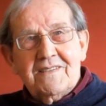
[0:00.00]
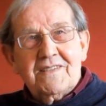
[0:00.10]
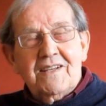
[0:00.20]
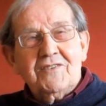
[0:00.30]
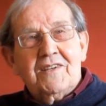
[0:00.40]

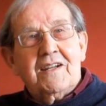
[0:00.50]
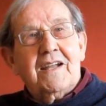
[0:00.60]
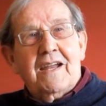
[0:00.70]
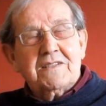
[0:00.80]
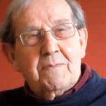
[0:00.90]
station,
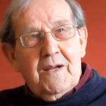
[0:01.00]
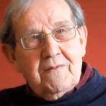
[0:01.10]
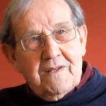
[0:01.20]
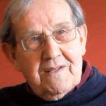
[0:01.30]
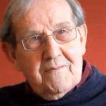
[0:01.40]
it
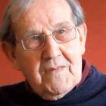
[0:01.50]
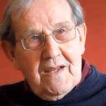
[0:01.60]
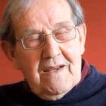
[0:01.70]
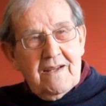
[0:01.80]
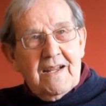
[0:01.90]
exploded,
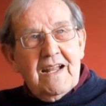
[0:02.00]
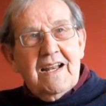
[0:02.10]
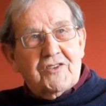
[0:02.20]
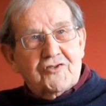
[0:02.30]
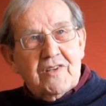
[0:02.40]
and it
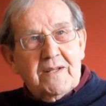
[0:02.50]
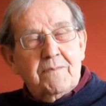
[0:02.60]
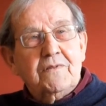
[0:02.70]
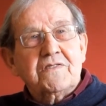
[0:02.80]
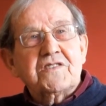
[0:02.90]
literally
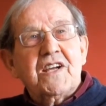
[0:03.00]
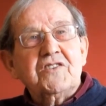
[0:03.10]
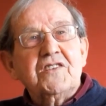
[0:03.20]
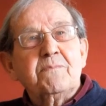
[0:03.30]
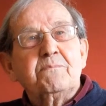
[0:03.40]
blew the
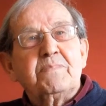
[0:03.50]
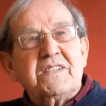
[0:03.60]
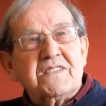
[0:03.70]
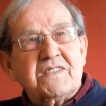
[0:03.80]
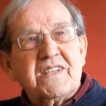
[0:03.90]
station to
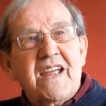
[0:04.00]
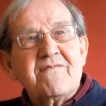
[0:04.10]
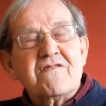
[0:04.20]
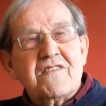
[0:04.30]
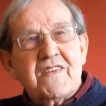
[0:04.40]
pieces.
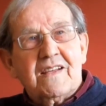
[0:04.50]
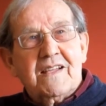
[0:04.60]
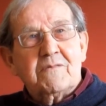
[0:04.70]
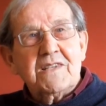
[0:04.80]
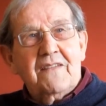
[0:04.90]
Everything,
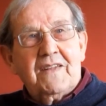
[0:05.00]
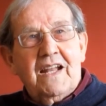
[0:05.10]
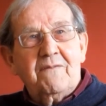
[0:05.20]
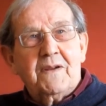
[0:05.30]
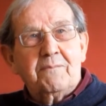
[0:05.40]
there was
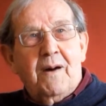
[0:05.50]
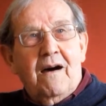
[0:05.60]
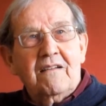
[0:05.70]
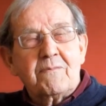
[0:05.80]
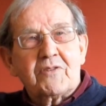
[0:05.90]
nothing left but a
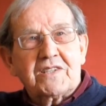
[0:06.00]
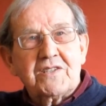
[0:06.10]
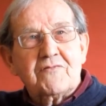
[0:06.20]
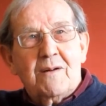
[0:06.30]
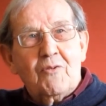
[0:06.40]
pile of
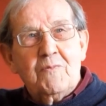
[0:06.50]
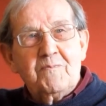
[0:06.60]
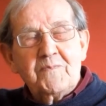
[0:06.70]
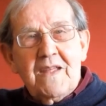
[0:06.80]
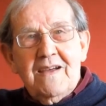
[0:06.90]
bricks and rubble.
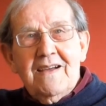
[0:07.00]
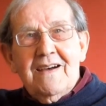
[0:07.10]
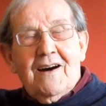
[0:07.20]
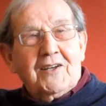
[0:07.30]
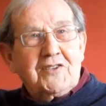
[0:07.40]

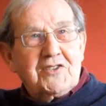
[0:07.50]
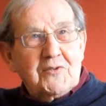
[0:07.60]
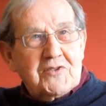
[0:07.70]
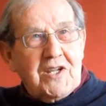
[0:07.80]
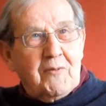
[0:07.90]
I can
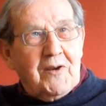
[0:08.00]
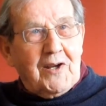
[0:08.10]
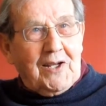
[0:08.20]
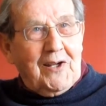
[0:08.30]
still see it when I